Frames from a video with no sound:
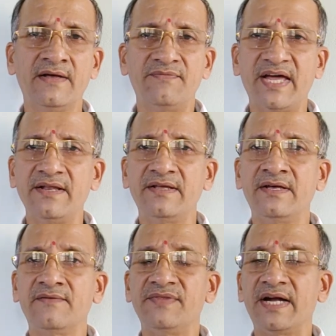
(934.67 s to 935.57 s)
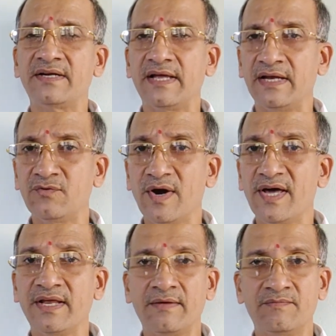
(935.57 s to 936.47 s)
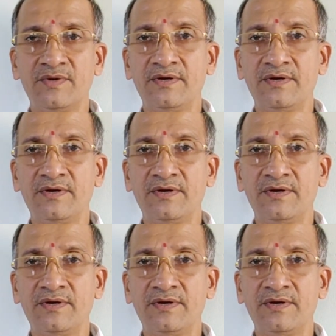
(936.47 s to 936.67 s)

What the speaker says: then that inquiry